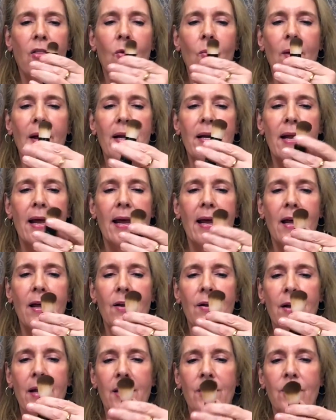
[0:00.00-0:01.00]
the way down,
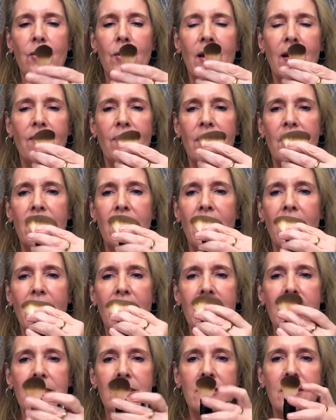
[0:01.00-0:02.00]
and you have a
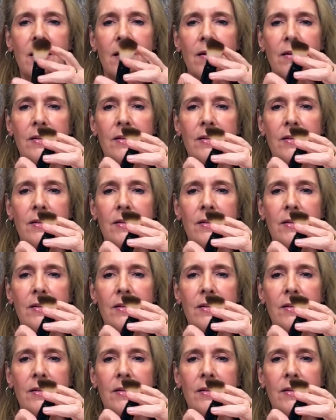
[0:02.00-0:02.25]
nice,